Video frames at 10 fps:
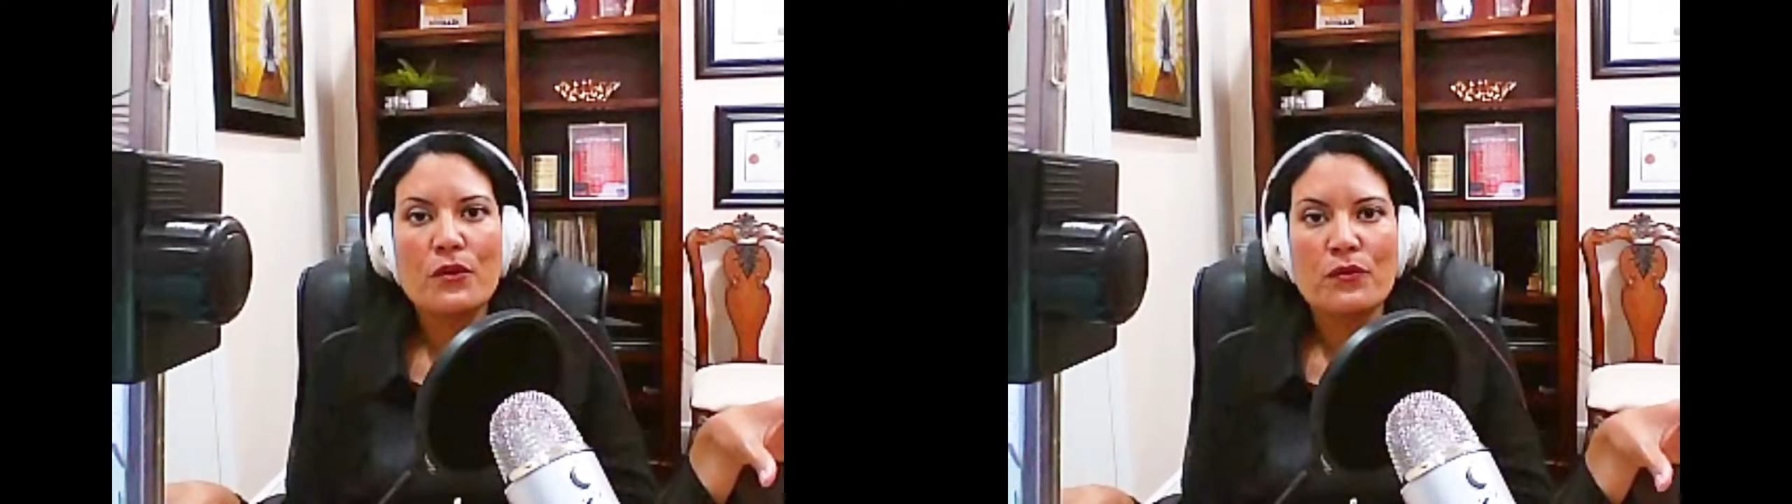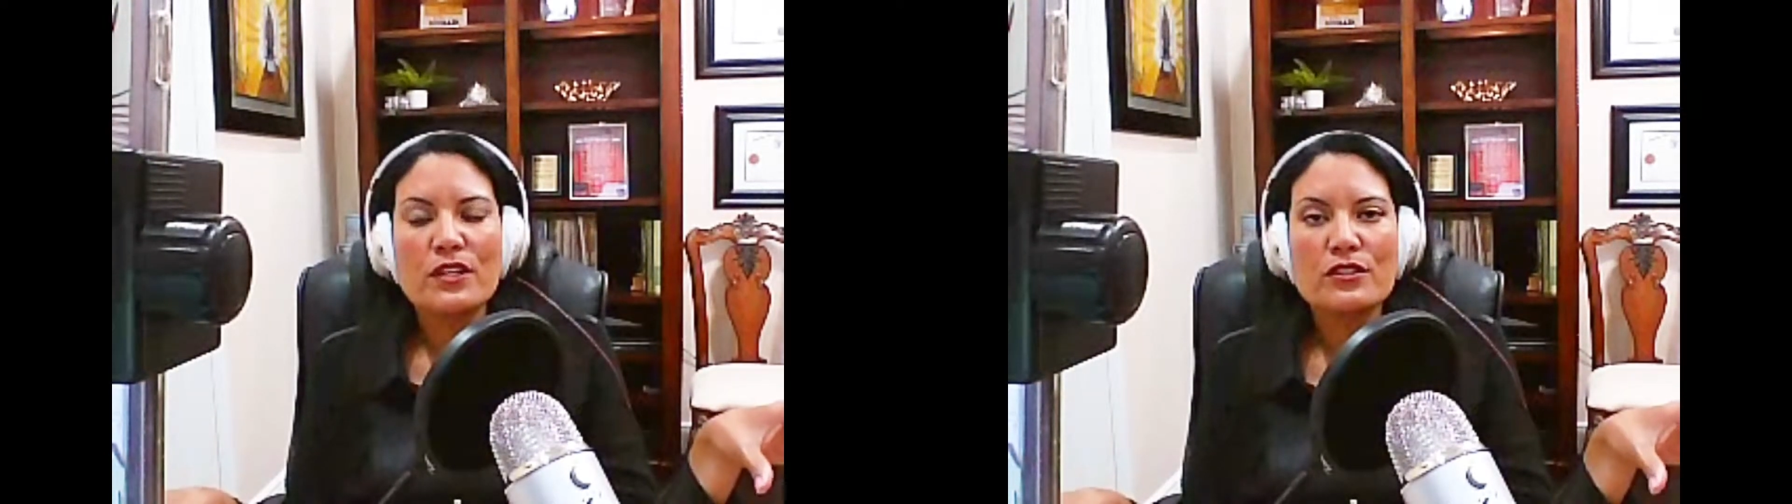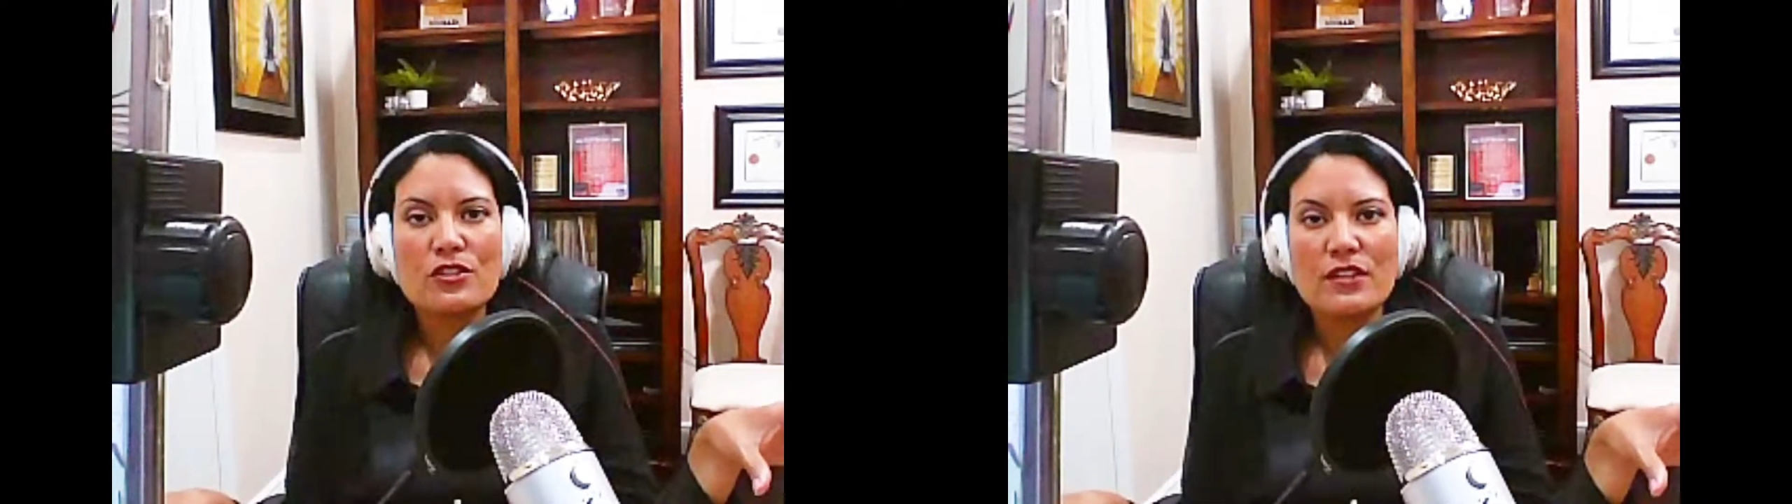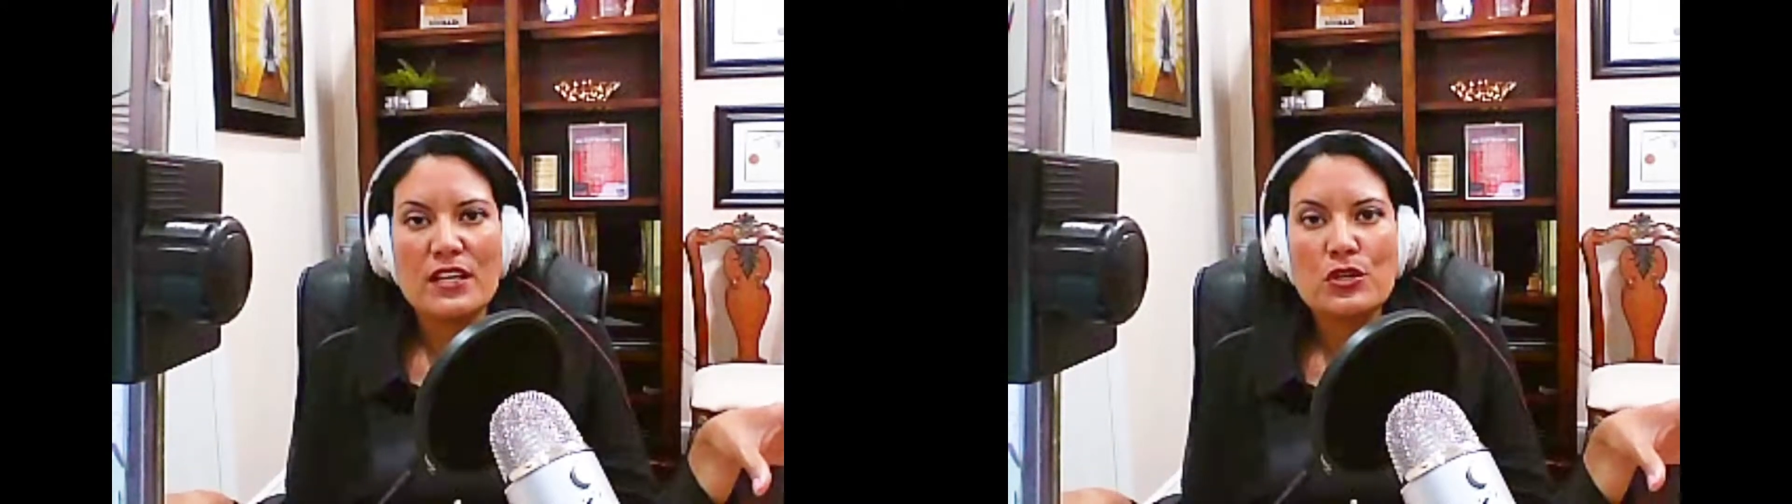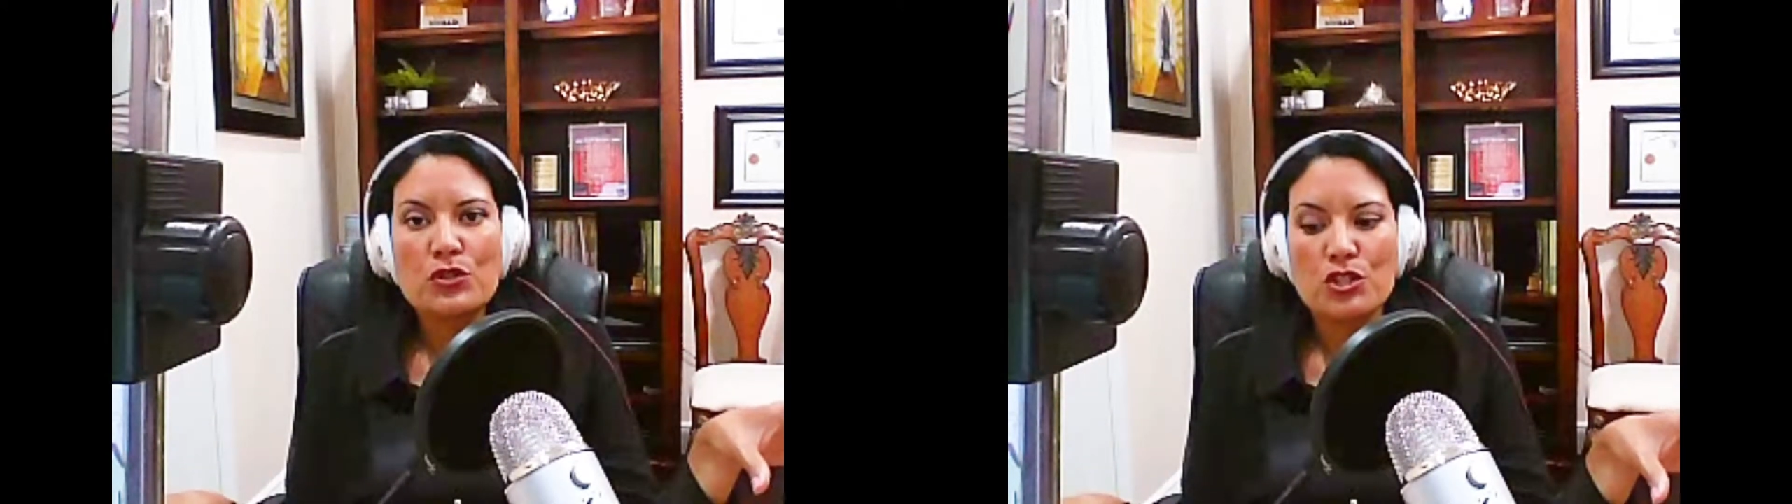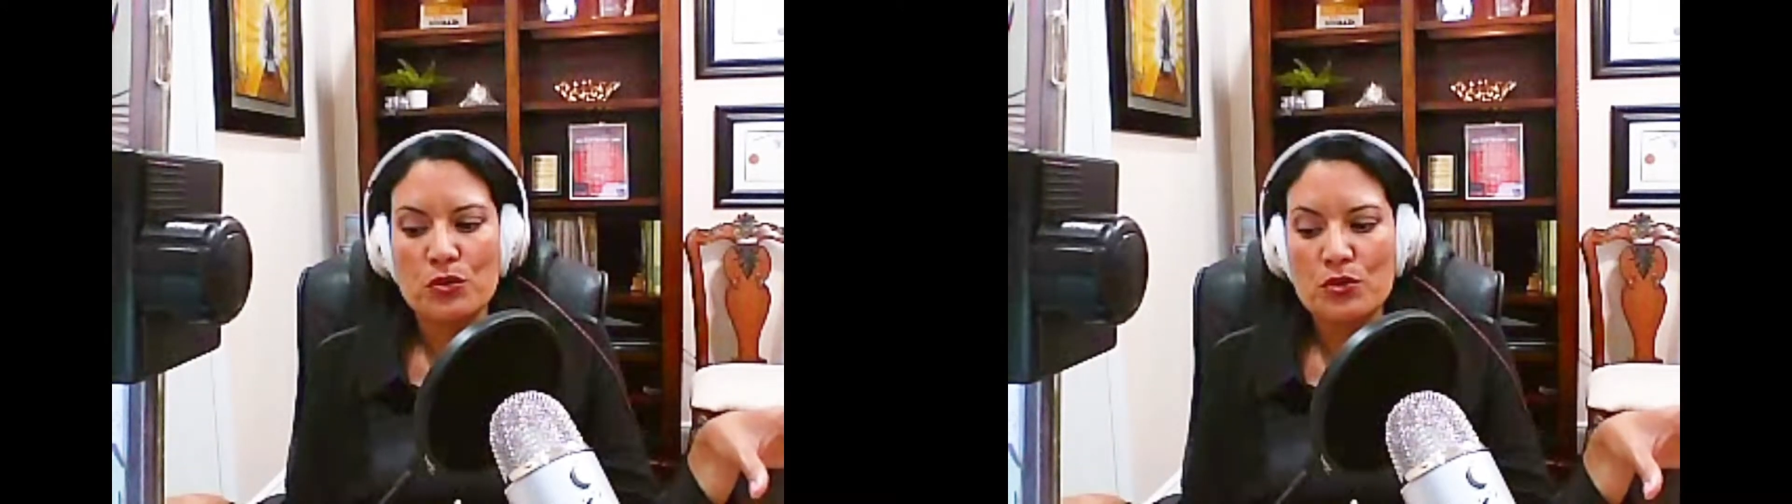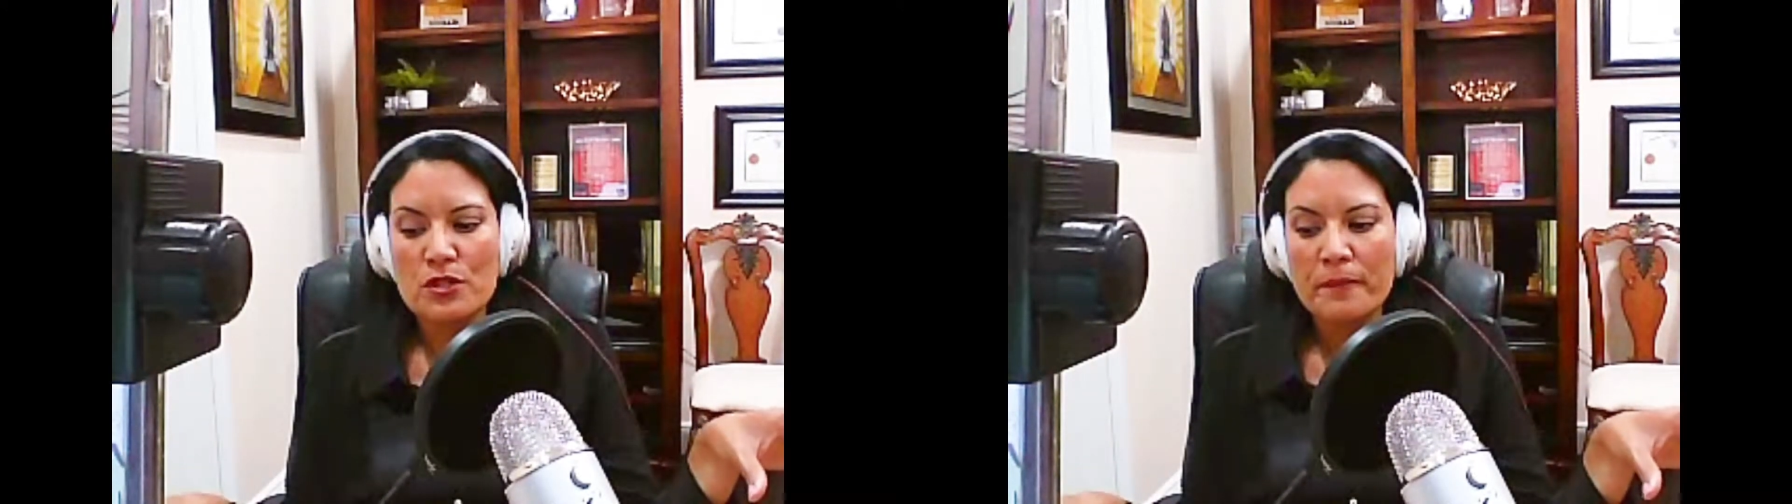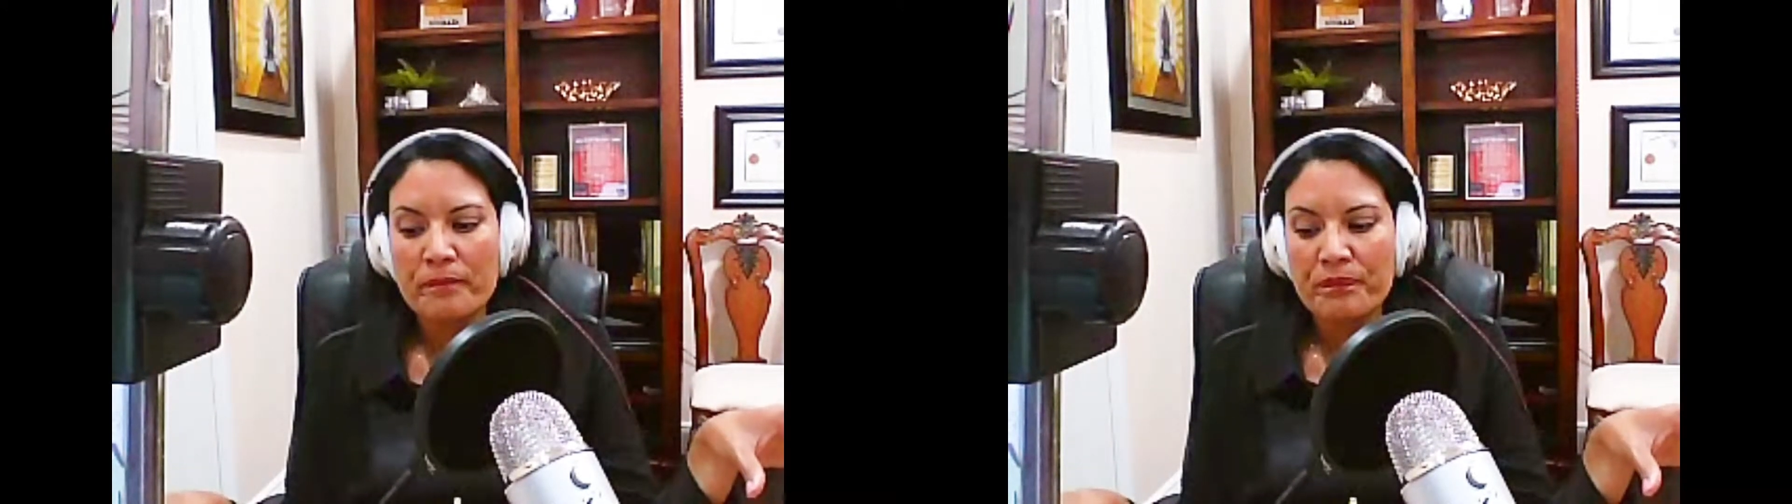the realtor that you
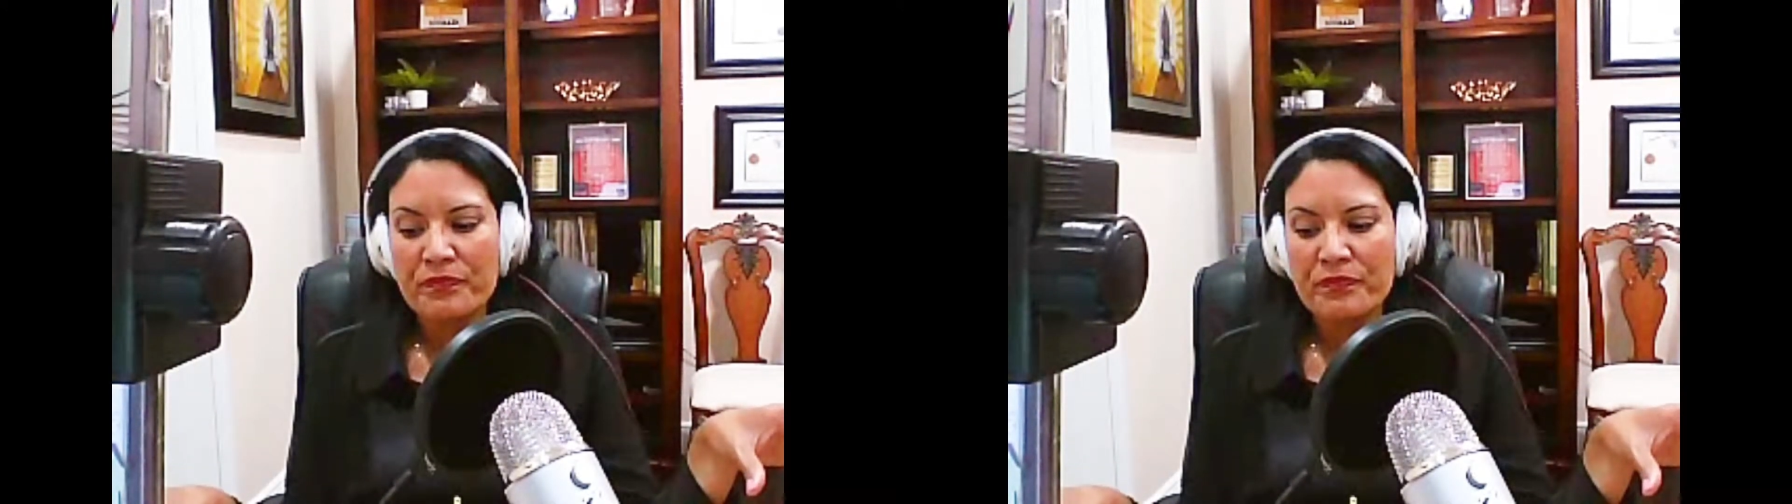choose,